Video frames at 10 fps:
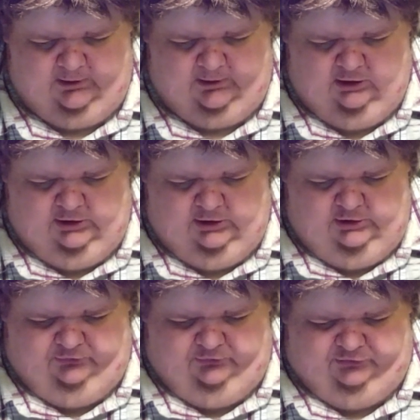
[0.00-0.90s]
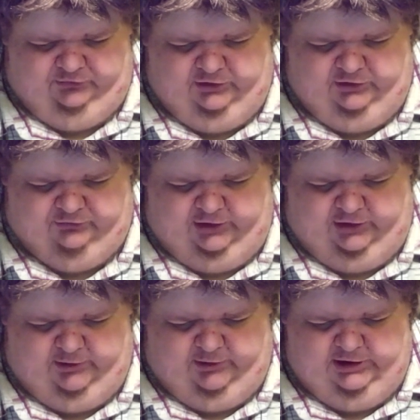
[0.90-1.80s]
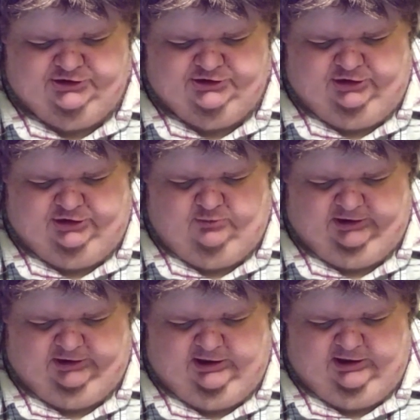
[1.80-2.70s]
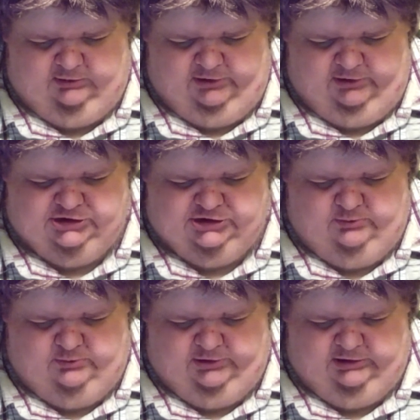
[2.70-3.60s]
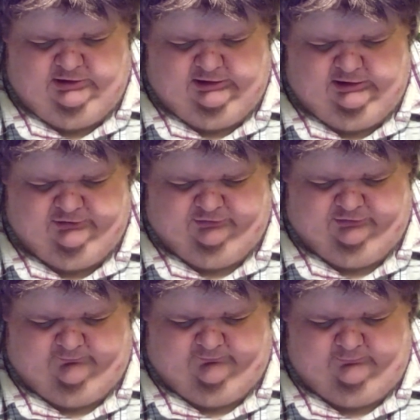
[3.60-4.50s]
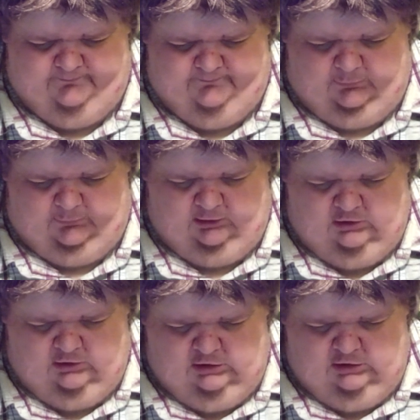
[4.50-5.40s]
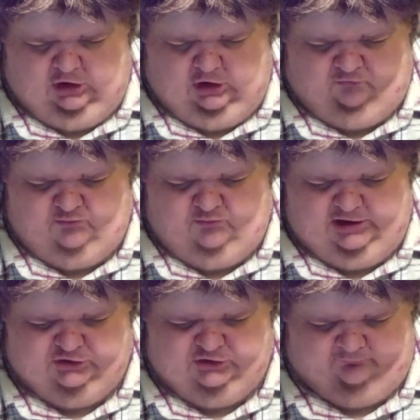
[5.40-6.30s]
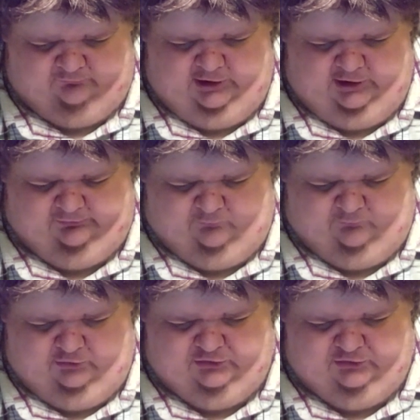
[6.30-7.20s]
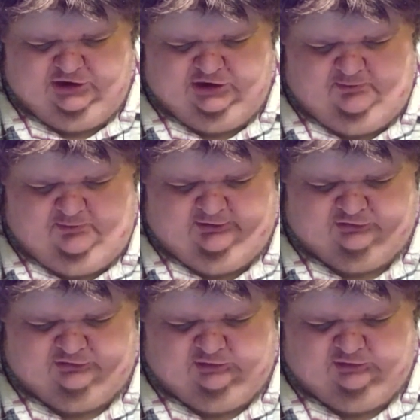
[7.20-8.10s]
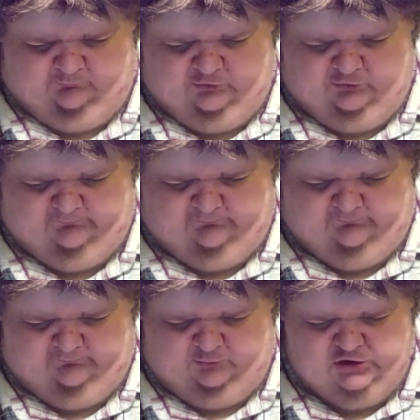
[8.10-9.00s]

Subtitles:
Sailors led by engineer mechanic midshipman Ignatiev, however, managed to flood the forward shell magazine before the explosion